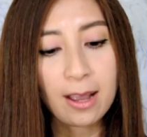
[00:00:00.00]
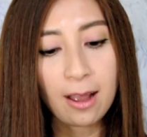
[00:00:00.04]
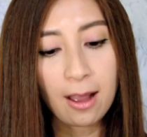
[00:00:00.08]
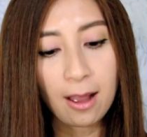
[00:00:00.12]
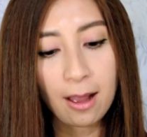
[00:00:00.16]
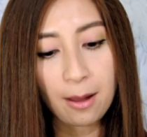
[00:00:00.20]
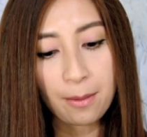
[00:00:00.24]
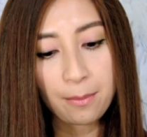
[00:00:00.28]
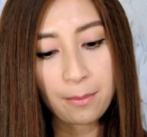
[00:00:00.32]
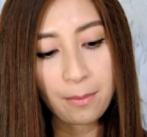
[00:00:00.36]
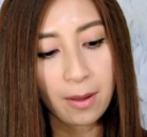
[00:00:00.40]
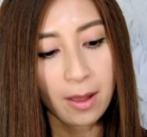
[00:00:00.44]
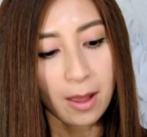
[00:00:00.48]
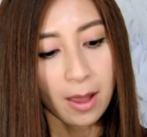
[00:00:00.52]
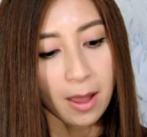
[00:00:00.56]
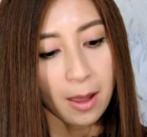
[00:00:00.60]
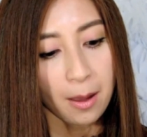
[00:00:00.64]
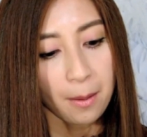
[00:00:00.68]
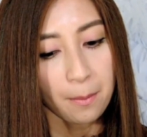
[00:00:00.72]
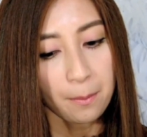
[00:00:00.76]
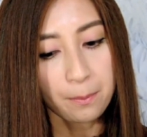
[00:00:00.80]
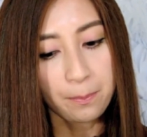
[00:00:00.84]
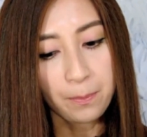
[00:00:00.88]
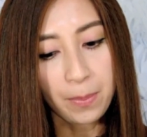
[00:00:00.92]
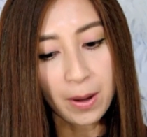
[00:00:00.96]
Um,
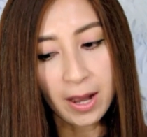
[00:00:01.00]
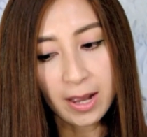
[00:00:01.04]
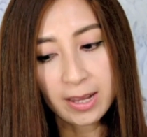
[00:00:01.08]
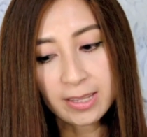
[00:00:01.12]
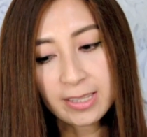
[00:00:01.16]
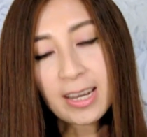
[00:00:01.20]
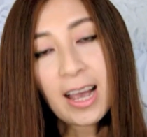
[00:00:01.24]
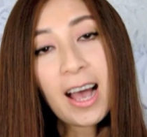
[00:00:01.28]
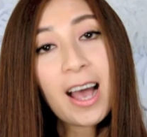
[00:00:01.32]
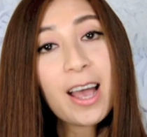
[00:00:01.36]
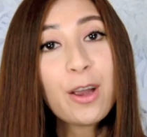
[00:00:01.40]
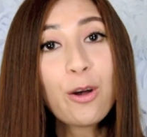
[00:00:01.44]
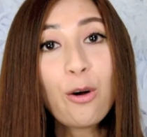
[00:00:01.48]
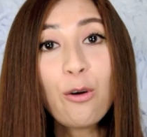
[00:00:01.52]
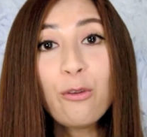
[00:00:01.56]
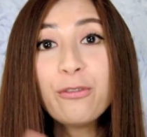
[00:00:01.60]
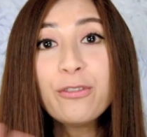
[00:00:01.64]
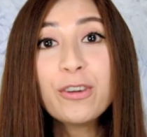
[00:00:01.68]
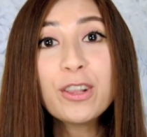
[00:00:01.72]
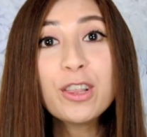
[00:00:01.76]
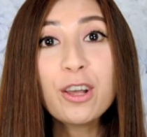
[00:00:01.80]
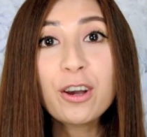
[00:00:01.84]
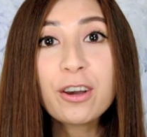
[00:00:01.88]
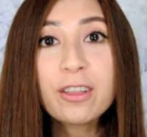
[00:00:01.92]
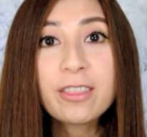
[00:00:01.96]
but I
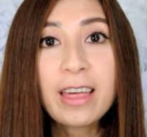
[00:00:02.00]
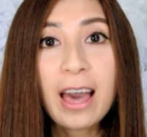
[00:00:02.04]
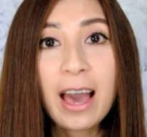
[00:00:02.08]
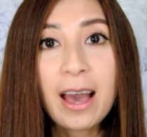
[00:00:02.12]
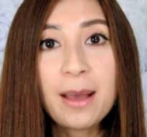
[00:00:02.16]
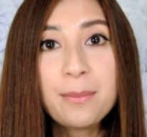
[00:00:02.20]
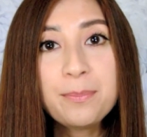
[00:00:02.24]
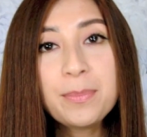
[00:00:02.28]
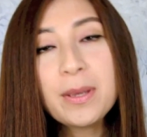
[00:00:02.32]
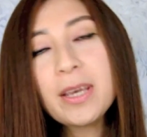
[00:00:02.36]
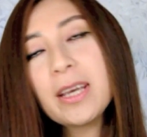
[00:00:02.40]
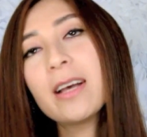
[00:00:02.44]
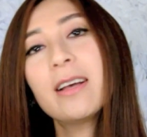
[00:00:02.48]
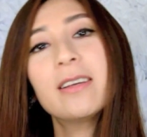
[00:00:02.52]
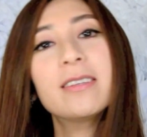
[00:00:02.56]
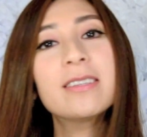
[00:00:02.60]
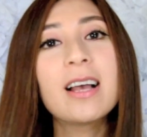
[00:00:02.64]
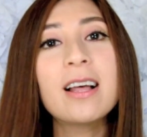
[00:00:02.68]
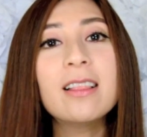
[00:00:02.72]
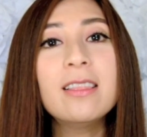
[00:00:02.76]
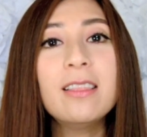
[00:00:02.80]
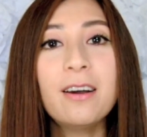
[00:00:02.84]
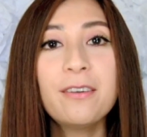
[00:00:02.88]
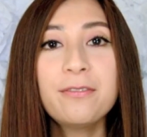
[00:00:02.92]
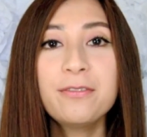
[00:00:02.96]
overlooked that because
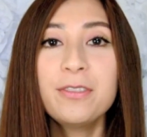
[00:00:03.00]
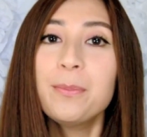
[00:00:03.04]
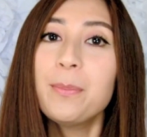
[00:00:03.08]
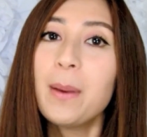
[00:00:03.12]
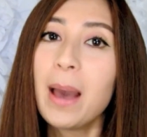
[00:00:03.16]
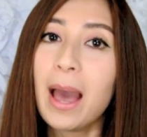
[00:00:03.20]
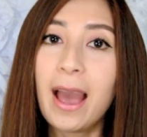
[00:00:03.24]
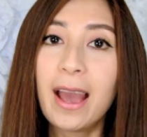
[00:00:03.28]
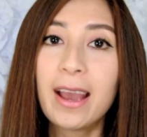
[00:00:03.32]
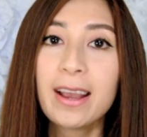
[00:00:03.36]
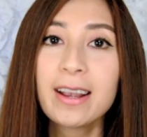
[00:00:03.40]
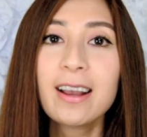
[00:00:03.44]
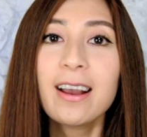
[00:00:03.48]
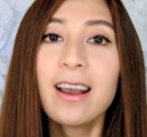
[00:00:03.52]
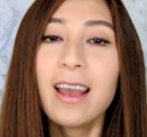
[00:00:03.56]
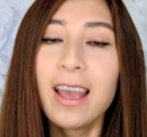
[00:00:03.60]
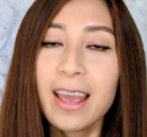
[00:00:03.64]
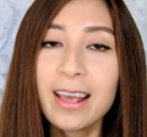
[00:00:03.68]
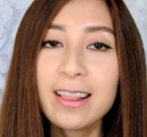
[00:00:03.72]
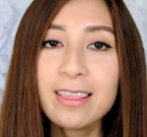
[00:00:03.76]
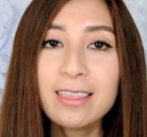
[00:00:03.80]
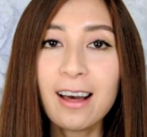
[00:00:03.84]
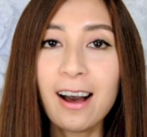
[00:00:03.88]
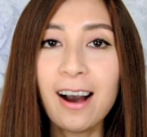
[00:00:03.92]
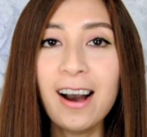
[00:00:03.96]
I love the bag
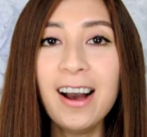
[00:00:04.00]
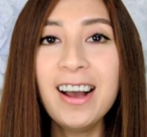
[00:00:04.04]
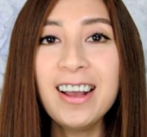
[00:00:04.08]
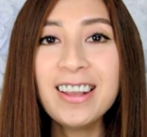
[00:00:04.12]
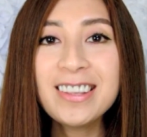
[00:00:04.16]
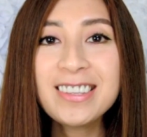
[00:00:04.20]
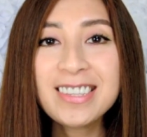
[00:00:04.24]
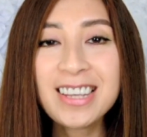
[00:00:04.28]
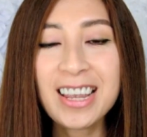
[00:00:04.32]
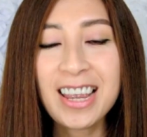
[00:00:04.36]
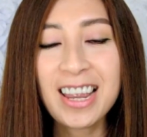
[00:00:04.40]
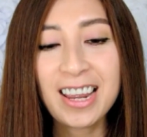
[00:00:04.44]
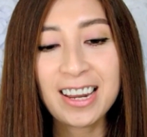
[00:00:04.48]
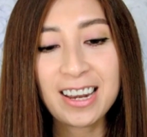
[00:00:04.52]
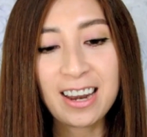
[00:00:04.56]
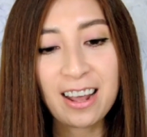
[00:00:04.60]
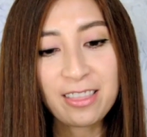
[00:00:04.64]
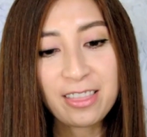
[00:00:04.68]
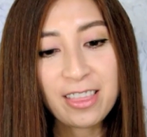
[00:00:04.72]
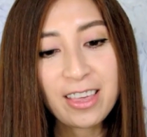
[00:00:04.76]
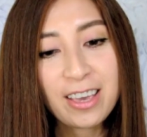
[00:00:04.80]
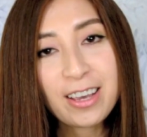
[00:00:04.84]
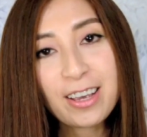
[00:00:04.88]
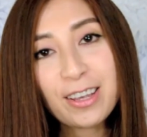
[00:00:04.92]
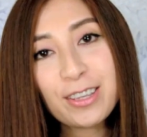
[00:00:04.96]
a lot and I
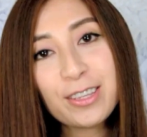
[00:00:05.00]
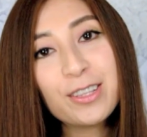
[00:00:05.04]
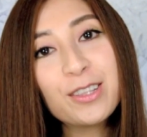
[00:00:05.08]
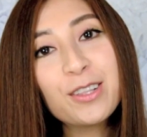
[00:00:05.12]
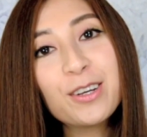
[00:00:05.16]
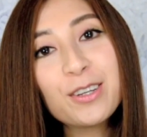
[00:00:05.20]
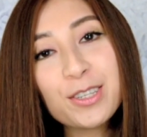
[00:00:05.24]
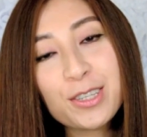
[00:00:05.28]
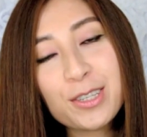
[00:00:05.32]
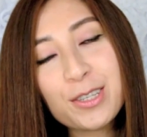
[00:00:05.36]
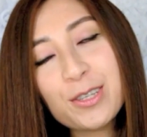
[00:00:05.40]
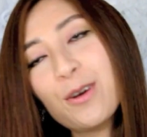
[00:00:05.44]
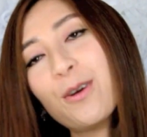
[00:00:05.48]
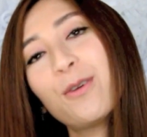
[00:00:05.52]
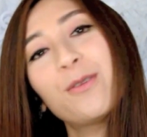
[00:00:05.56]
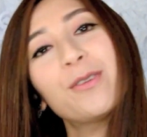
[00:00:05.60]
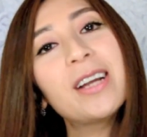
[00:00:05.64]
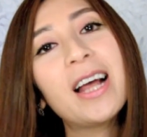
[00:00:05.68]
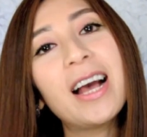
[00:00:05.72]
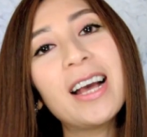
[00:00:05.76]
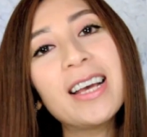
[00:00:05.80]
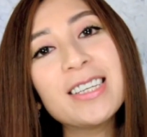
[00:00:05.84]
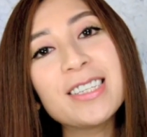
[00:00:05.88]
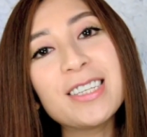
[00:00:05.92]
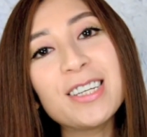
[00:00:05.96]
think it looks so
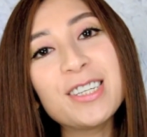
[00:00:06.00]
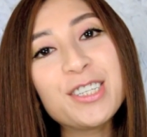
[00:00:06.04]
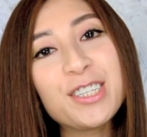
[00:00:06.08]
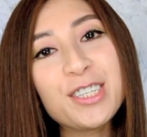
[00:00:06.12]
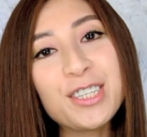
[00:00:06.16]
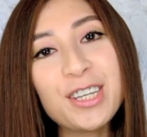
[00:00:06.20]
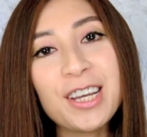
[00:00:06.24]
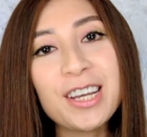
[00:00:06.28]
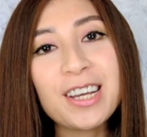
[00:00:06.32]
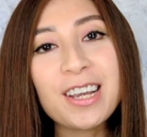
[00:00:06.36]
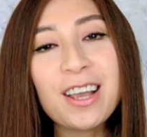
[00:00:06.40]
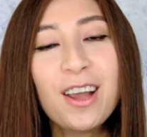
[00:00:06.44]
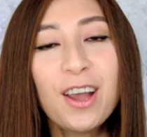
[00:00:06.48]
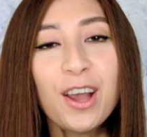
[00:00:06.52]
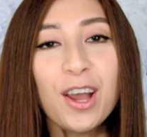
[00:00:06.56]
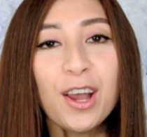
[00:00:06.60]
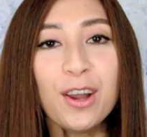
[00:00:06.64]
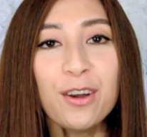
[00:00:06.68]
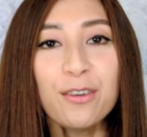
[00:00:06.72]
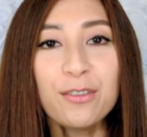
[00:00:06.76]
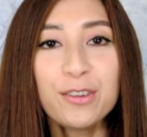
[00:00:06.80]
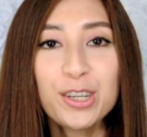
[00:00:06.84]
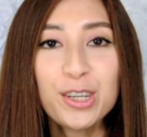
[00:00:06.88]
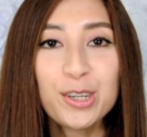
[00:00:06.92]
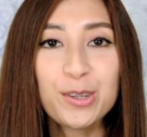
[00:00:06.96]
nice and chic
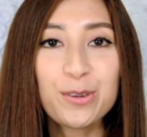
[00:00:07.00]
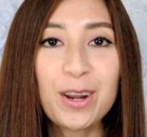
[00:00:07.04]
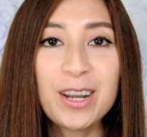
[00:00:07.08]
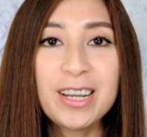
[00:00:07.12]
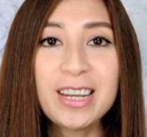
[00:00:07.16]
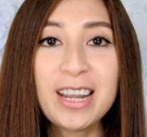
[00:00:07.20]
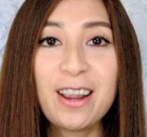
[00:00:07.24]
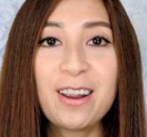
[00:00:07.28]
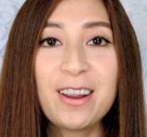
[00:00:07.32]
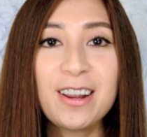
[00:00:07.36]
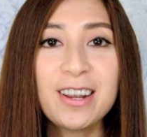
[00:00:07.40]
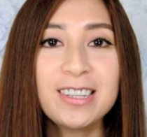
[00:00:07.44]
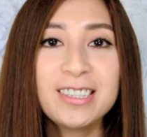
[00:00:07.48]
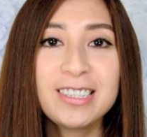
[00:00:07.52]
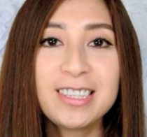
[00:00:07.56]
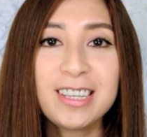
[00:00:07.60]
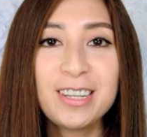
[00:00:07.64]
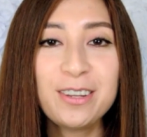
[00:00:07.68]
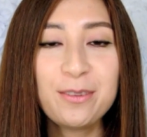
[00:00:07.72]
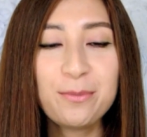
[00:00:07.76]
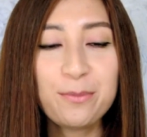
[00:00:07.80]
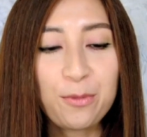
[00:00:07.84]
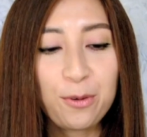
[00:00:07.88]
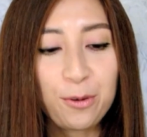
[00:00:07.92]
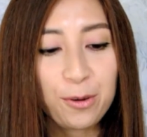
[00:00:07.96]
to run errands in
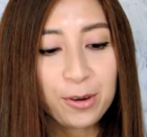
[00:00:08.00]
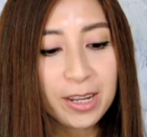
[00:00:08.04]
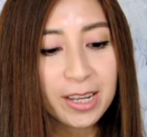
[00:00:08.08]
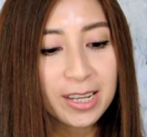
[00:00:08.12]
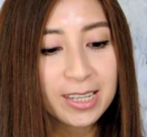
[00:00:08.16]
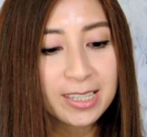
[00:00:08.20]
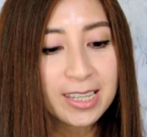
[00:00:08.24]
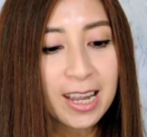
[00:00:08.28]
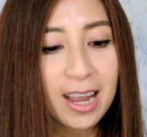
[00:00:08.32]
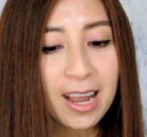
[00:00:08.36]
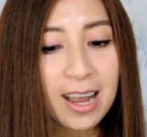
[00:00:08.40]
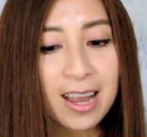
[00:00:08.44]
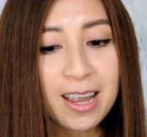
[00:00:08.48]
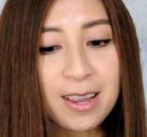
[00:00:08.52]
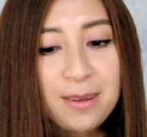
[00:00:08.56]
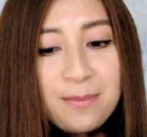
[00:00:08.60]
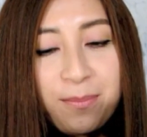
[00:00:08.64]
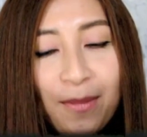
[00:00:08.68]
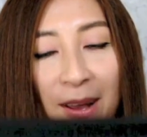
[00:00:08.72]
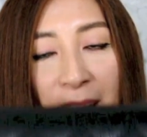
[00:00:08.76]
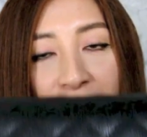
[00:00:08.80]
the morning time.